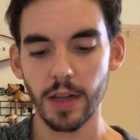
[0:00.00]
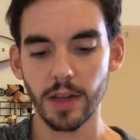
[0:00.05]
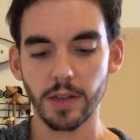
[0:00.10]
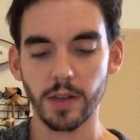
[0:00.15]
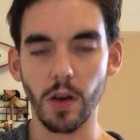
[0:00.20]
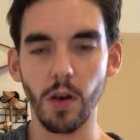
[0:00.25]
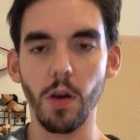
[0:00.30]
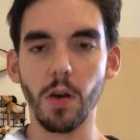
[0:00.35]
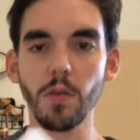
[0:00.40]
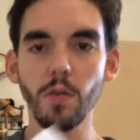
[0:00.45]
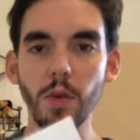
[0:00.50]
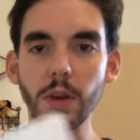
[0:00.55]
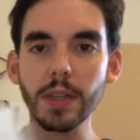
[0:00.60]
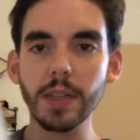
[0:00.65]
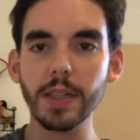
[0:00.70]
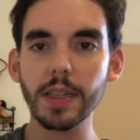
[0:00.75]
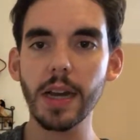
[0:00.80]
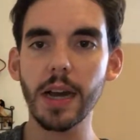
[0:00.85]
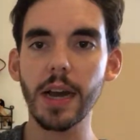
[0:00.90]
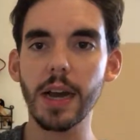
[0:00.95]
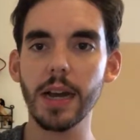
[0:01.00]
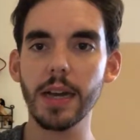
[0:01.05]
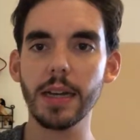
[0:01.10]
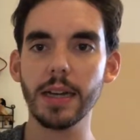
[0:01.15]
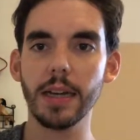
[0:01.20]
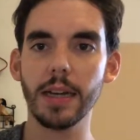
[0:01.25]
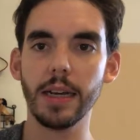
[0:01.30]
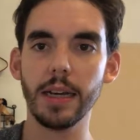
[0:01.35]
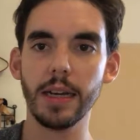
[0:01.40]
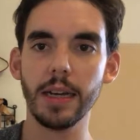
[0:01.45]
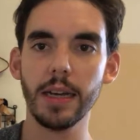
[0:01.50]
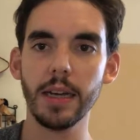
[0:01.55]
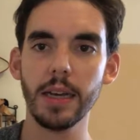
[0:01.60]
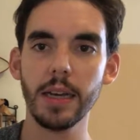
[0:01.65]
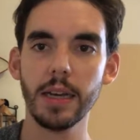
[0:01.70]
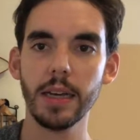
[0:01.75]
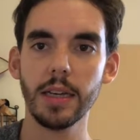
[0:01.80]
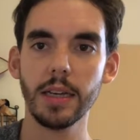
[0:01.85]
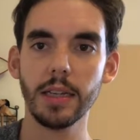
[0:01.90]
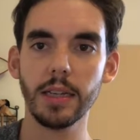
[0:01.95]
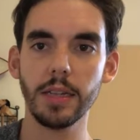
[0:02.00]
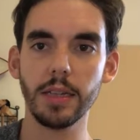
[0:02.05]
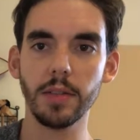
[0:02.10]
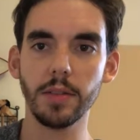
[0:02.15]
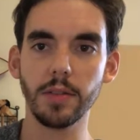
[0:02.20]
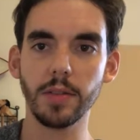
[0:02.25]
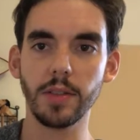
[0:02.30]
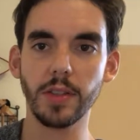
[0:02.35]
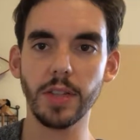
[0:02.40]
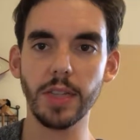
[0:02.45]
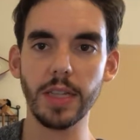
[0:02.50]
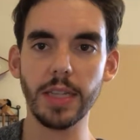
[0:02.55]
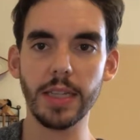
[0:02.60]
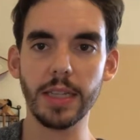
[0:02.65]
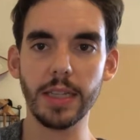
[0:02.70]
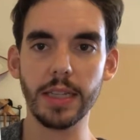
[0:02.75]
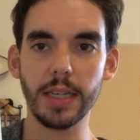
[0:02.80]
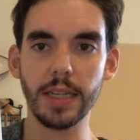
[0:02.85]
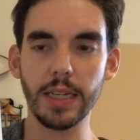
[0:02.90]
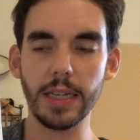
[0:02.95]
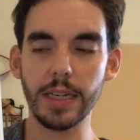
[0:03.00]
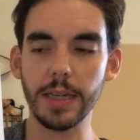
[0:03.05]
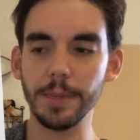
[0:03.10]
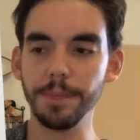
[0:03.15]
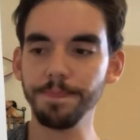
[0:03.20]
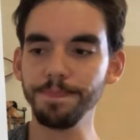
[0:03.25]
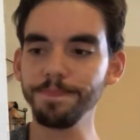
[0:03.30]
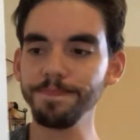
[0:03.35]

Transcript: So on one side, you'll see the